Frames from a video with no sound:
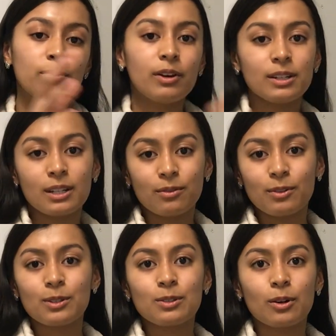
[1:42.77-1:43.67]
funding
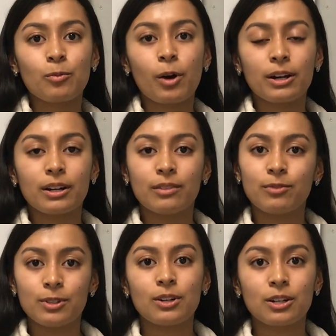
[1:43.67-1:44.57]
for stormwater
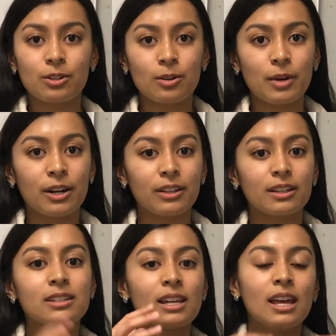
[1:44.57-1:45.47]
infrastructure in
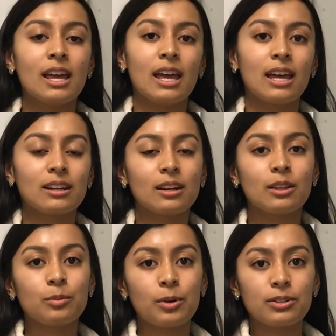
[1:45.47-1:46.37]
Maryland and
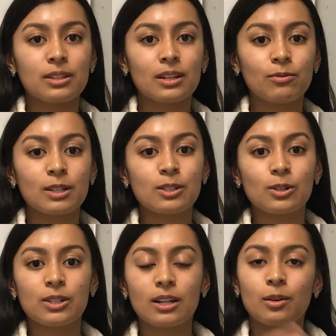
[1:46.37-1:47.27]
another person
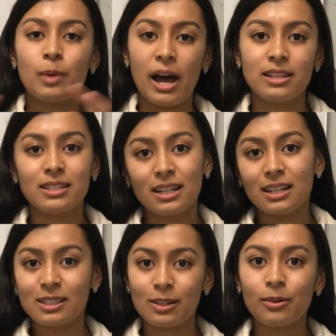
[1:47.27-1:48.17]
researching capacity
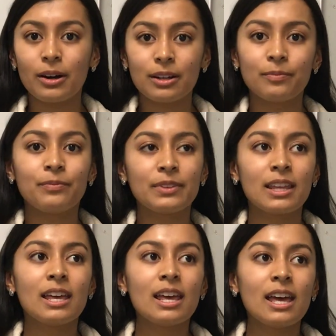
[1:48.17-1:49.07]
and so on.
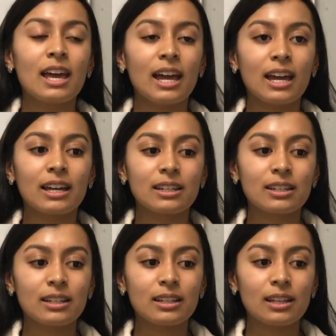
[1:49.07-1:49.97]

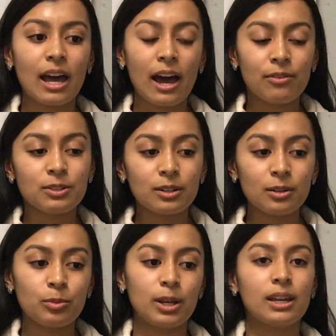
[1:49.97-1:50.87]
And after
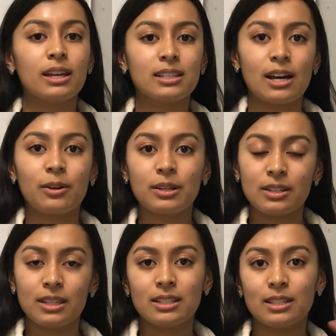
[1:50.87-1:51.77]
breaking it down
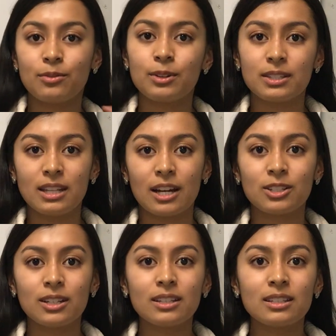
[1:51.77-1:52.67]
into these different
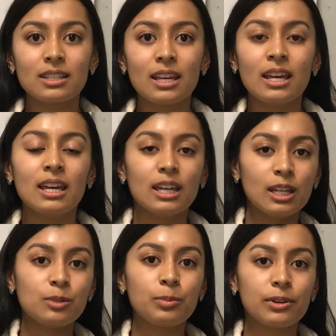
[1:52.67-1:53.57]
sections,
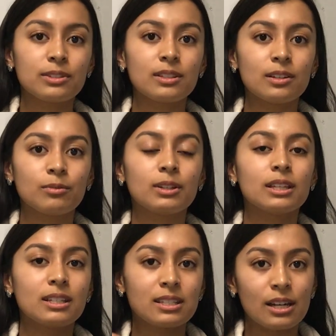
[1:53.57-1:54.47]
each person
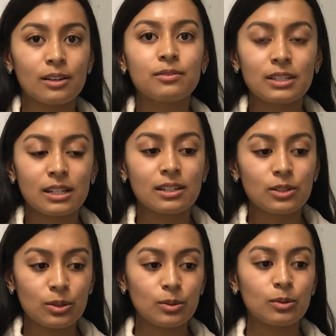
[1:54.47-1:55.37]
really delved
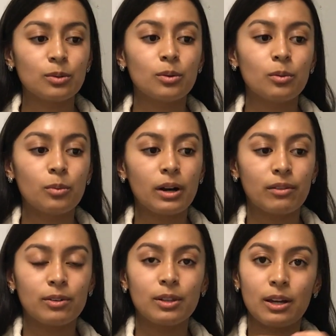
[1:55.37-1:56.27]
into
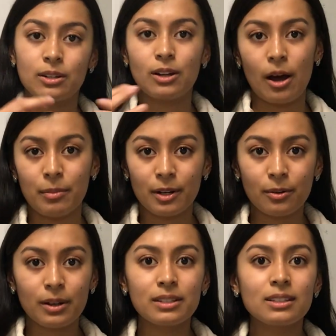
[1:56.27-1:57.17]
whatever their topic
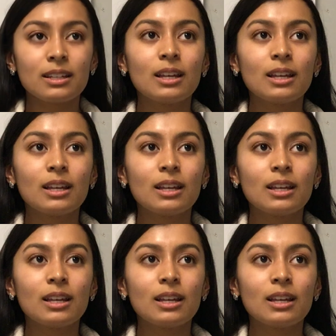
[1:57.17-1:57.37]
was.